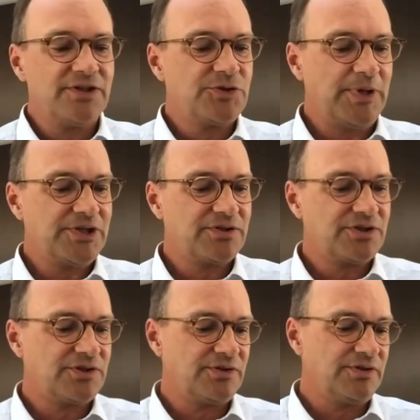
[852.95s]

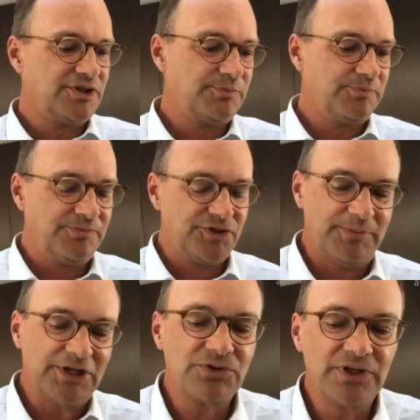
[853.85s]

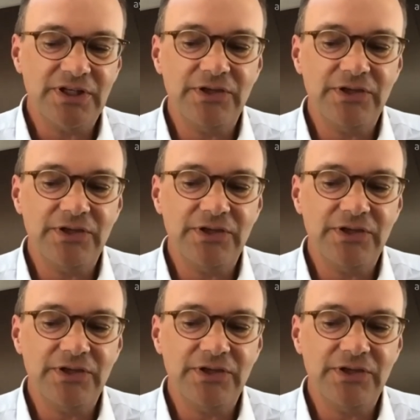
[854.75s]
especially